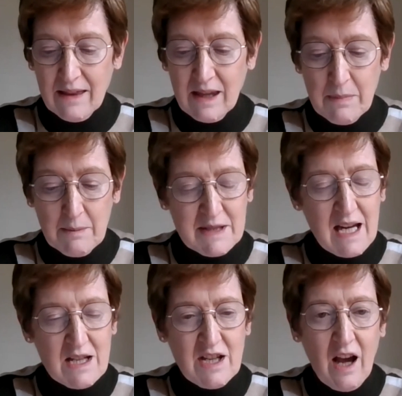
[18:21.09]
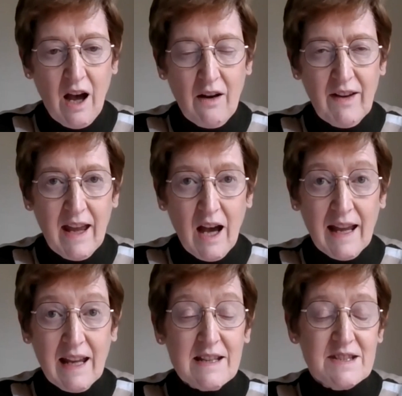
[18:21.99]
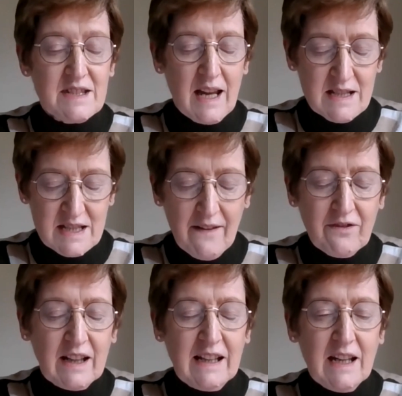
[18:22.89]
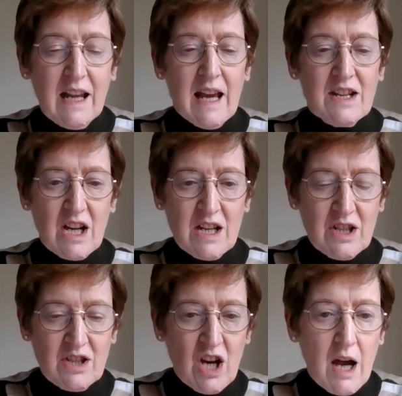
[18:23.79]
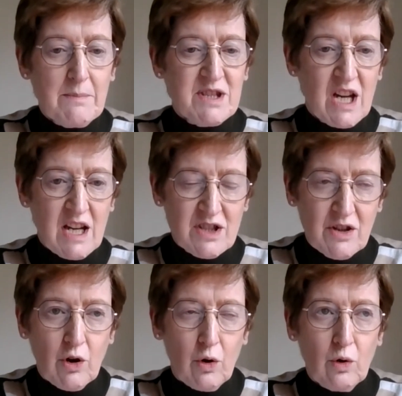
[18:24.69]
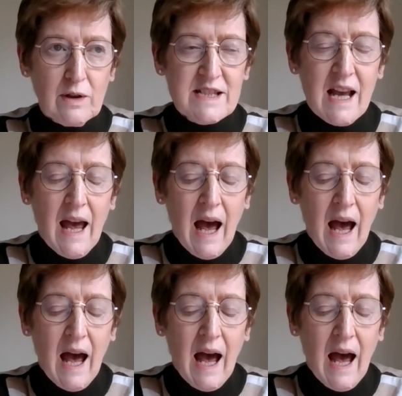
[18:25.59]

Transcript: implementation of AI is definitely changing jobs, changing roles.